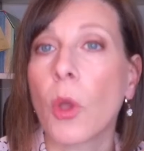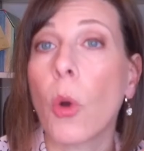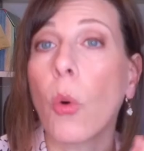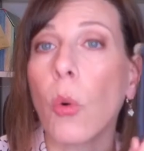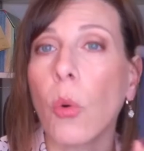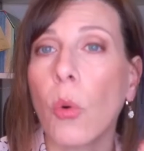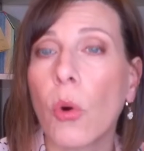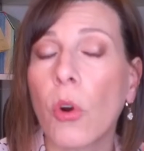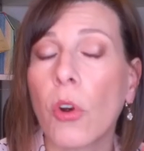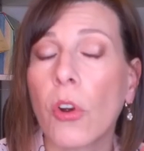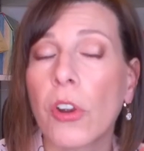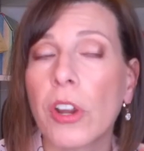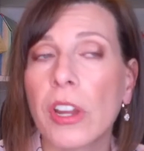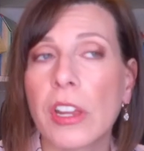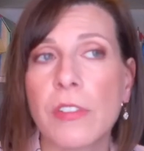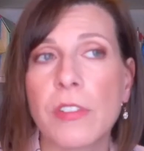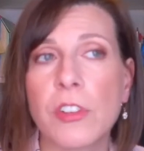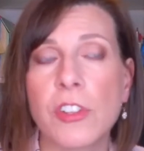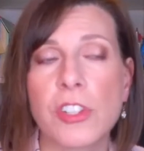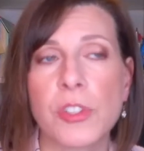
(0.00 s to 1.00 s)
Or
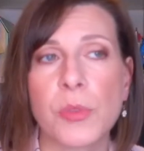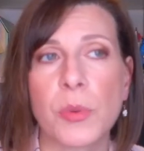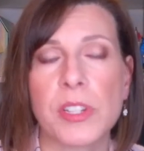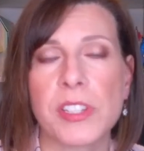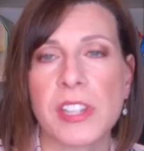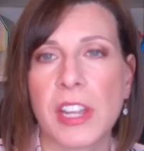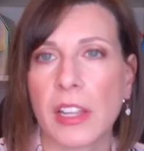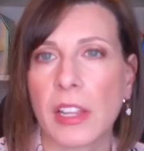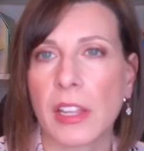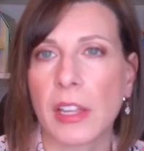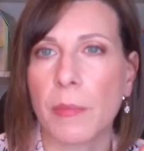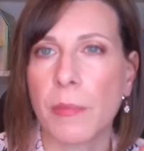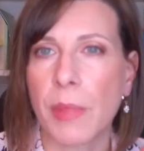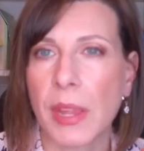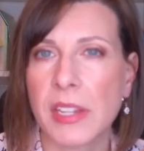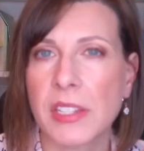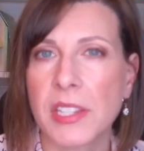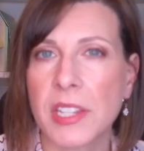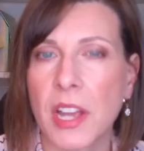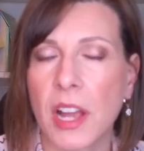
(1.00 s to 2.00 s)
if you just want to take like a
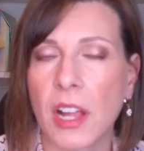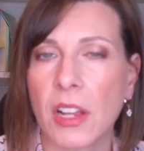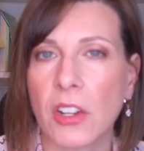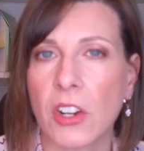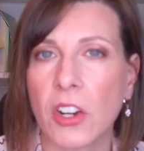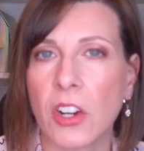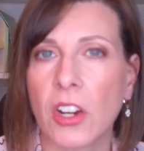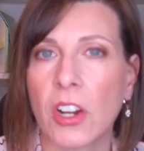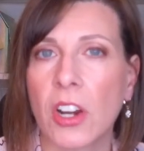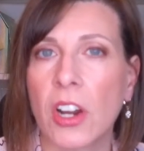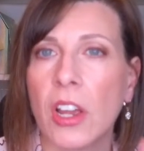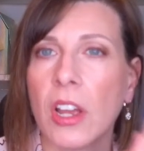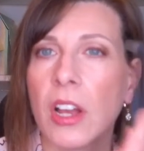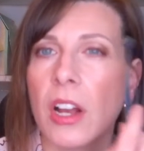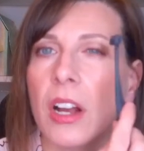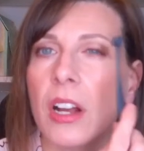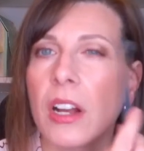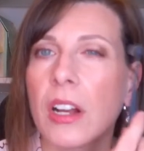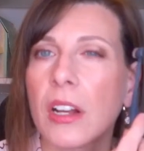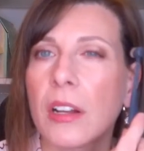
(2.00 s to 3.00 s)
base color
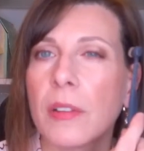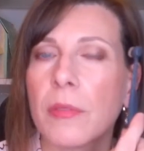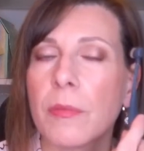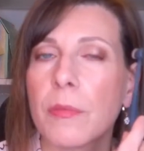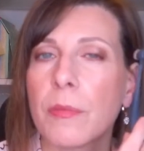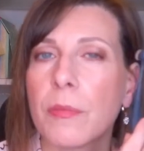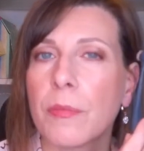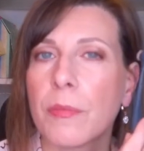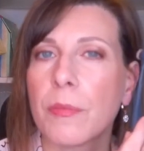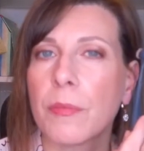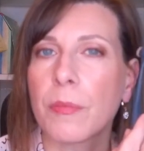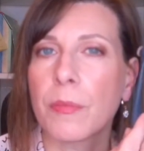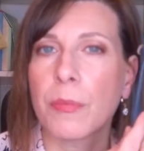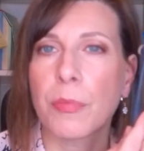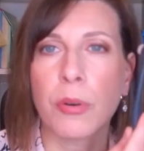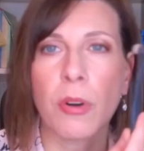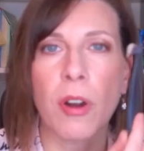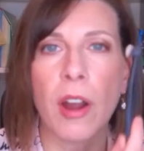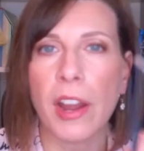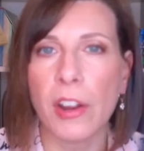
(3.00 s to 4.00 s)
um,
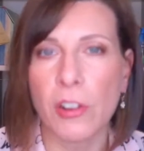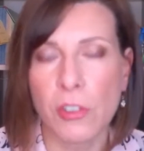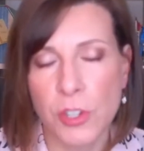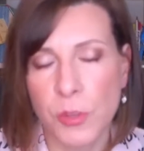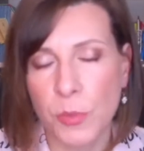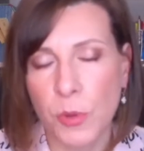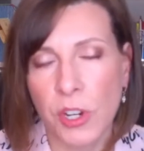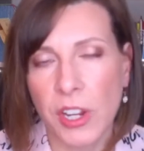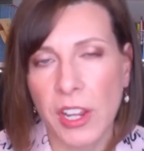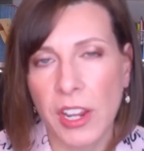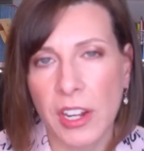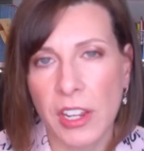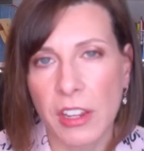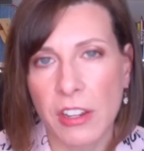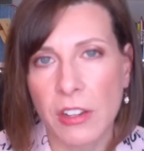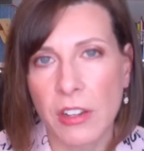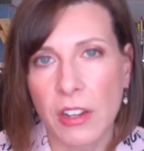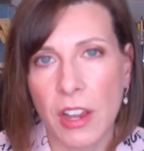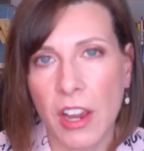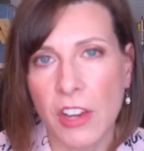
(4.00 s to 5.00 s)
prior to putting
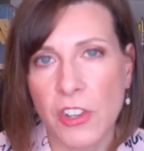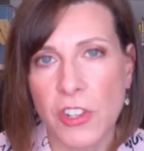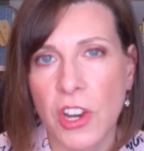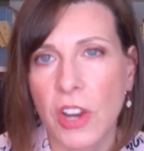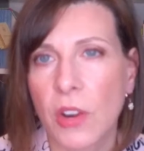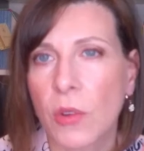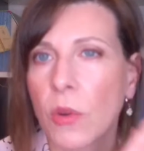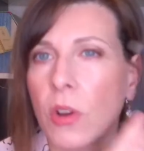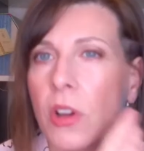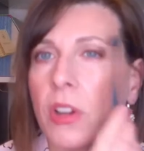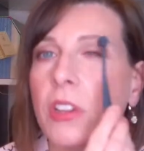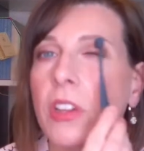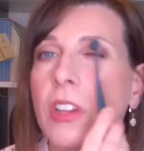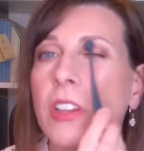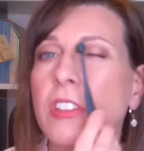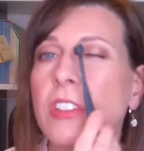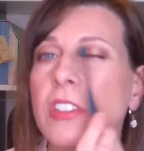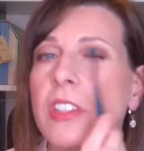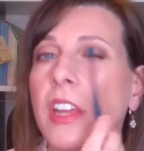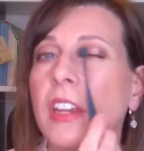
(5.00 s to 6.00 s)
any eyeshadow on, you
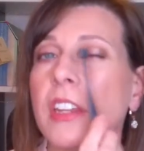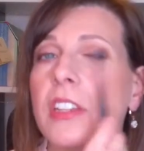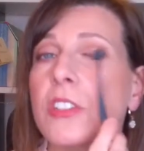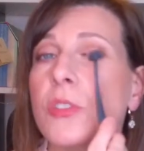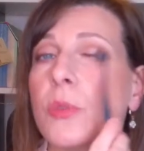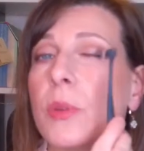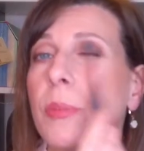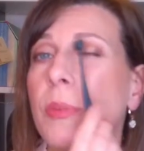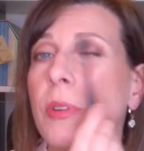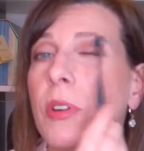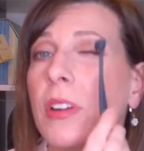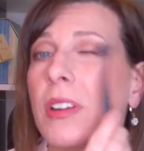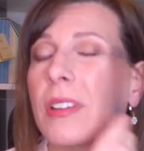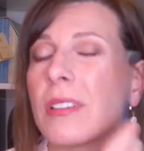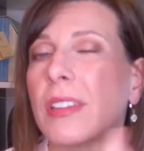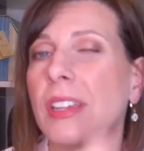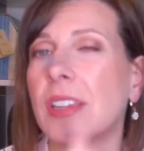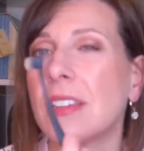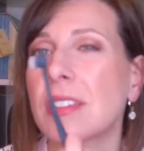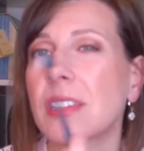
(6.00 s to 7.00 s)
can just kind of sweep it
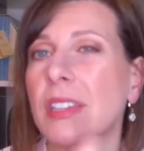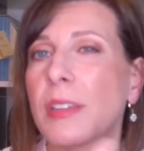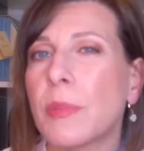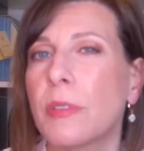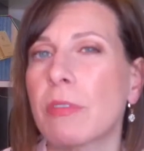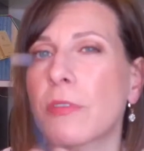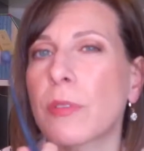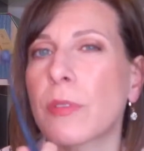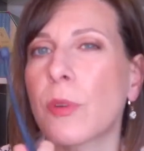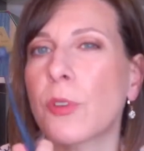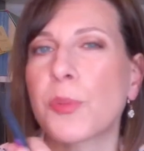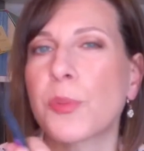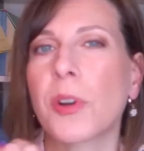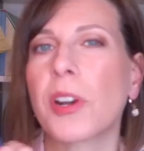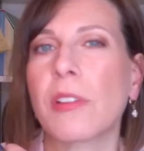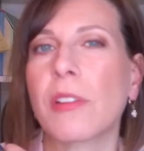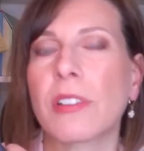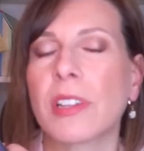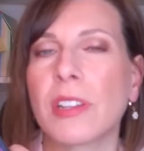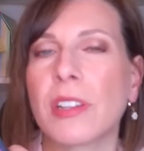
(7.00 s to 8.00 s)
on easily. But for the most
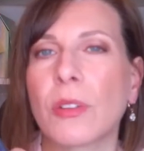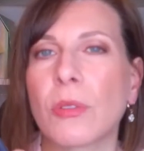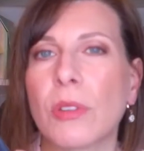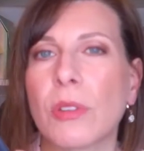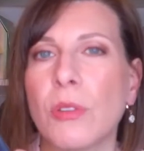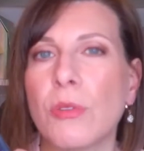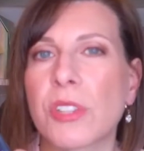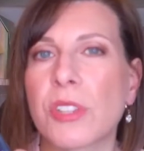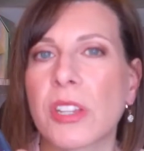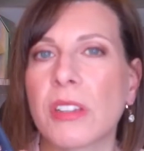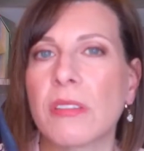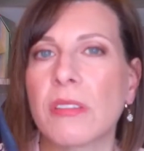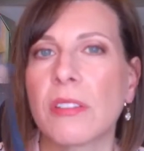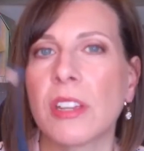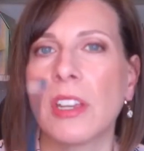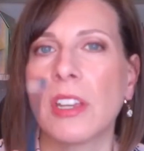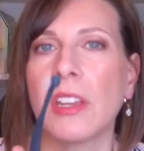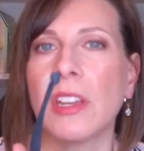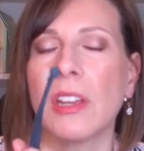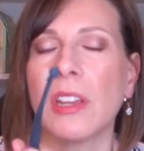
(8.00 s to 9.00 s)
part, I really don't use it.
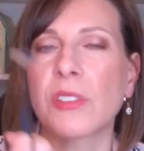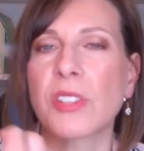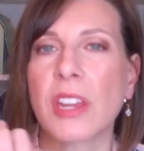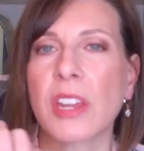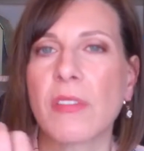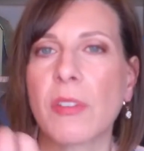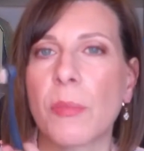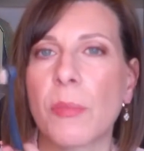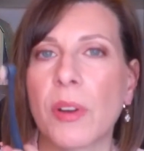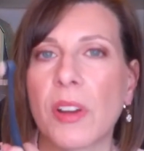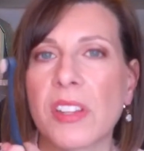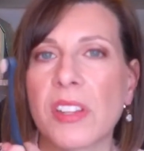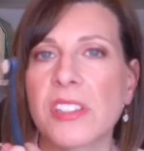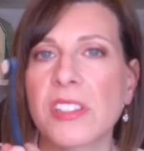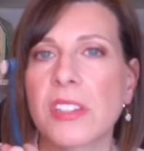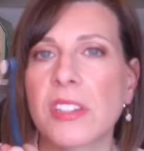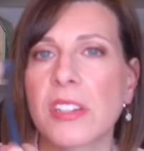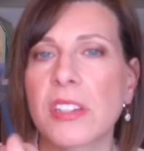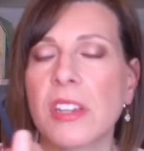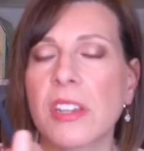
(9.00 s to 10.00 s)
It's kind of a
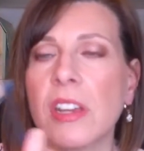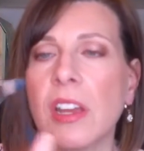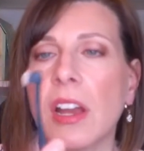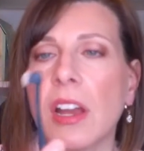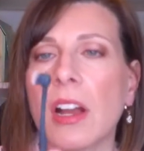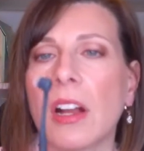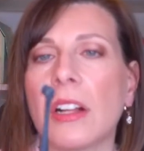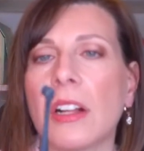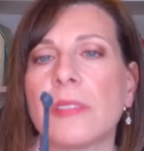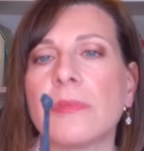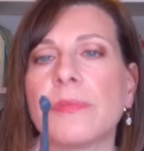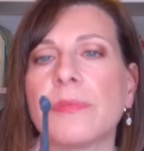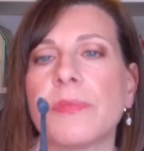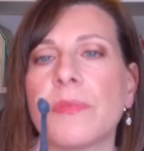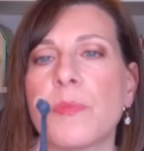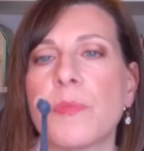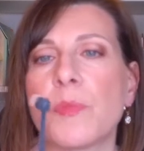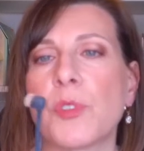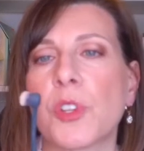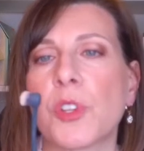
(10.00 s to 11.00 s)
bust. Um,
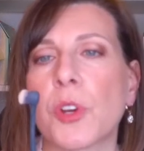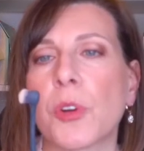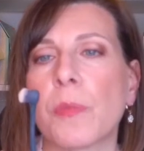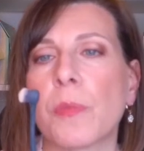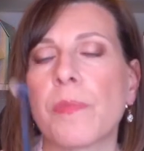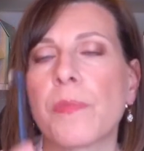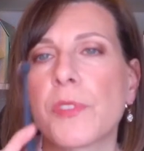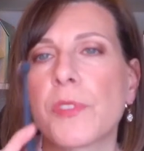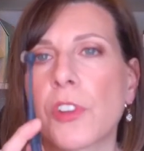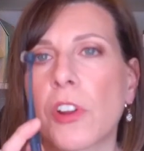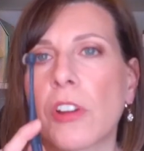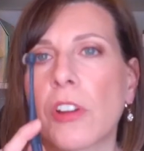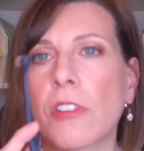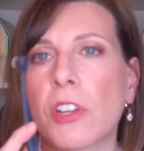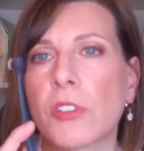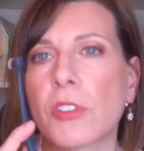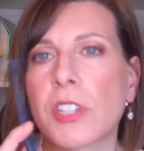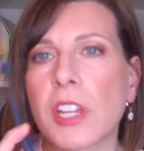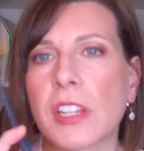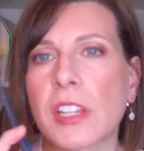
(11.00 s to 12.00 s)
so sorry,
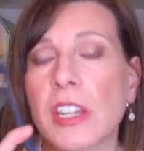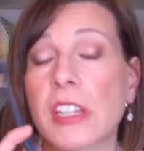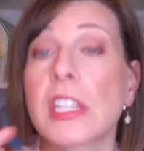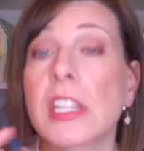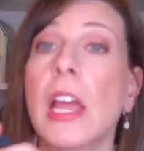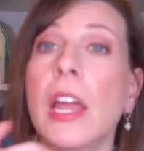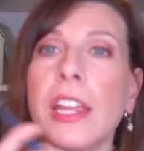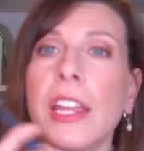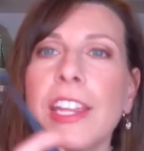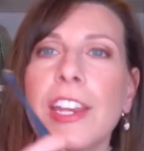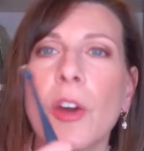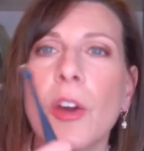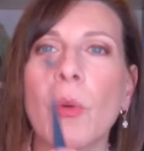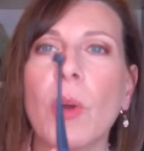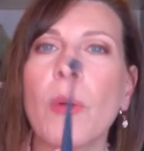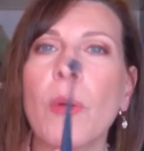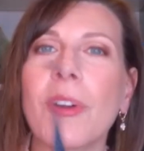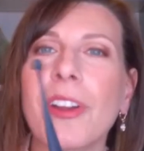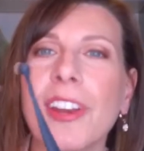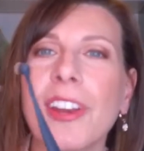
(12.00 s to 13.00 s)
Real Techniques. You know
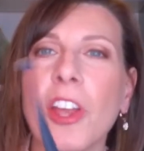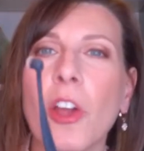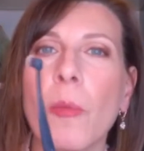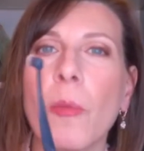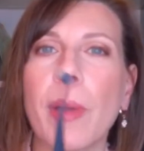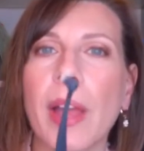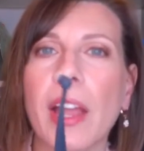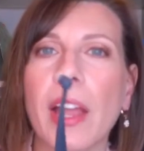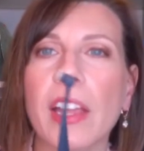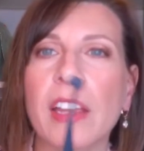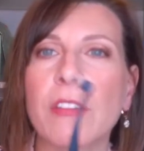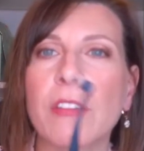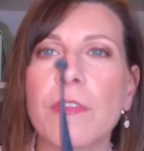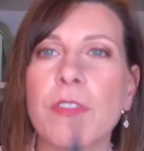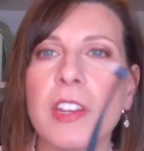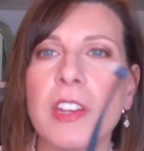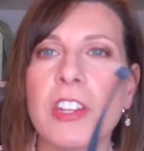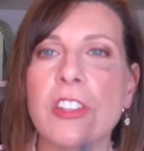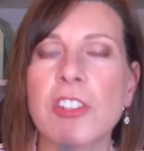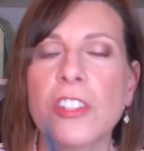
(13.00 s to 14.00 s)
what? We're going to go back and
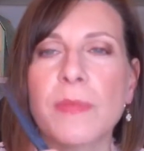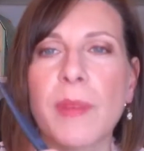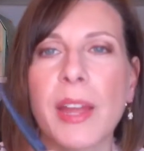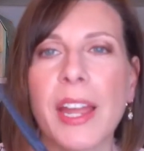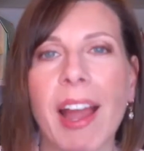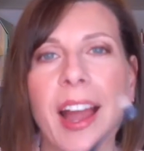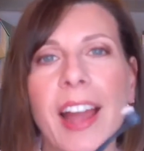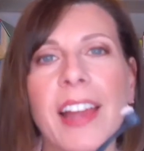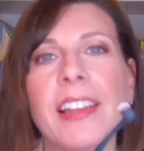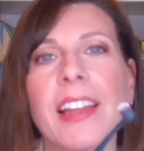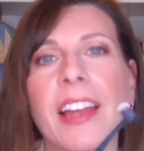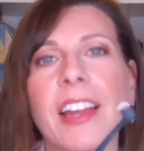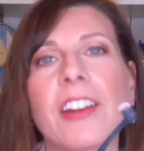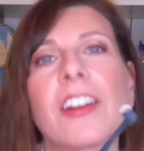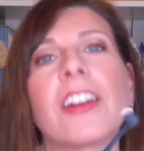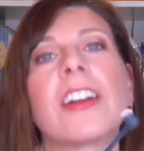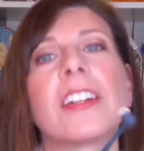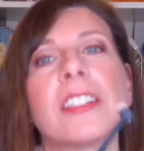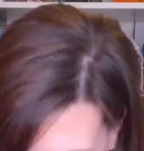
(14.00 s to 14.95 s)
finish my highlighter.